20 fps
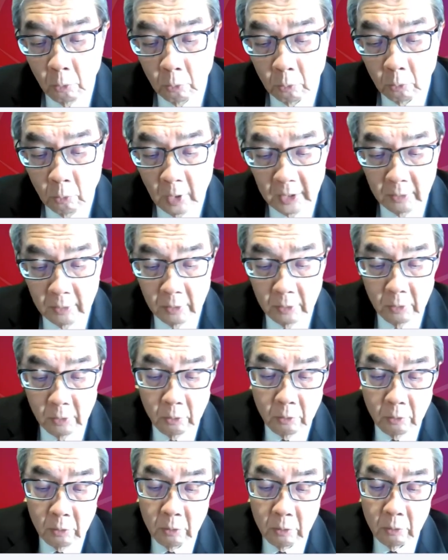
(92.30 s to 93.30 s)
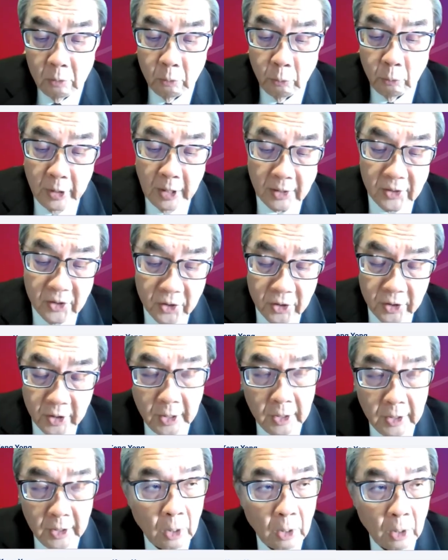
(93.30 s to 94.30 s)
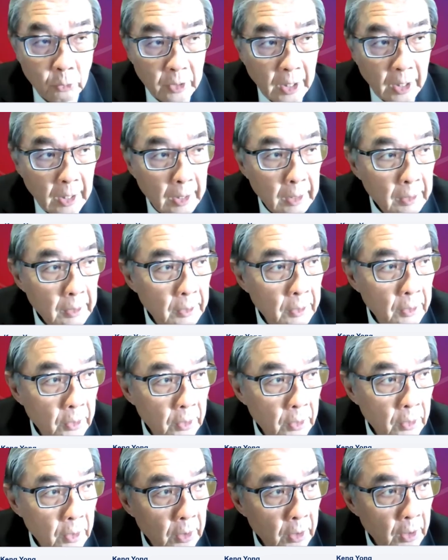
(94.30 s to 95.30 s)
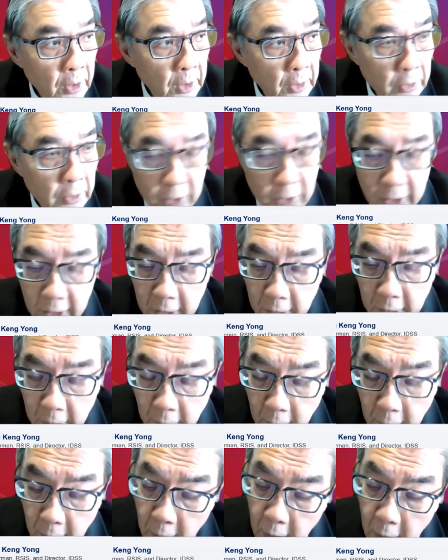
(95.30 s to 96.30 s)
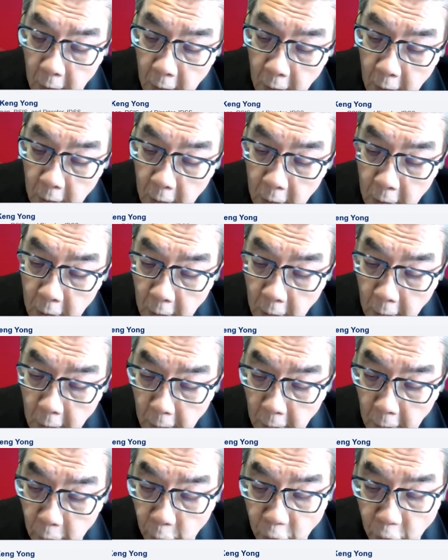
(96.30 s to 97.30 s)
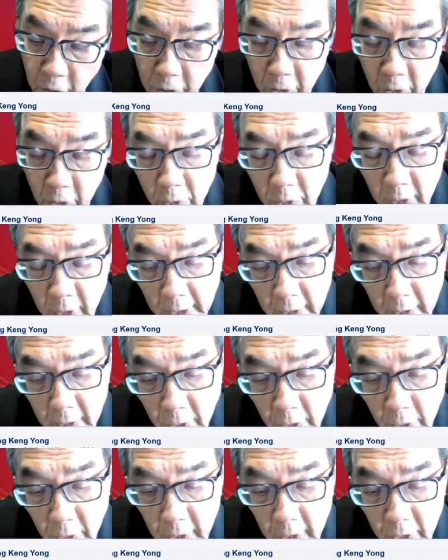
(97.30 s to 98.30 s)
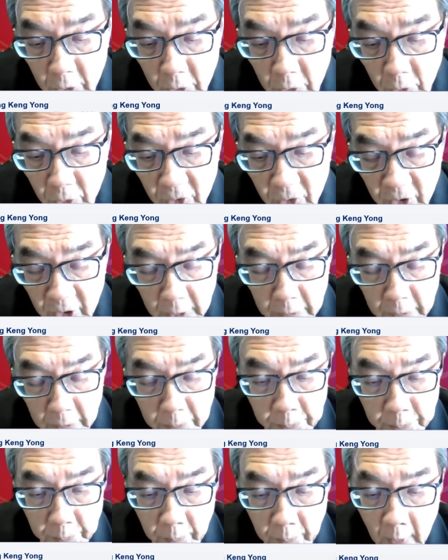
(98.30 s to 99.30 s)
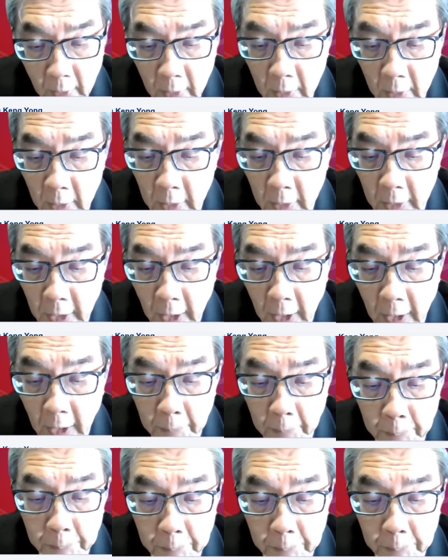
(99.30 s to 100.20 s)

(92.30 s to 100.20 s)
what we are seeing out there in the uh, regional and international scene. Yeah.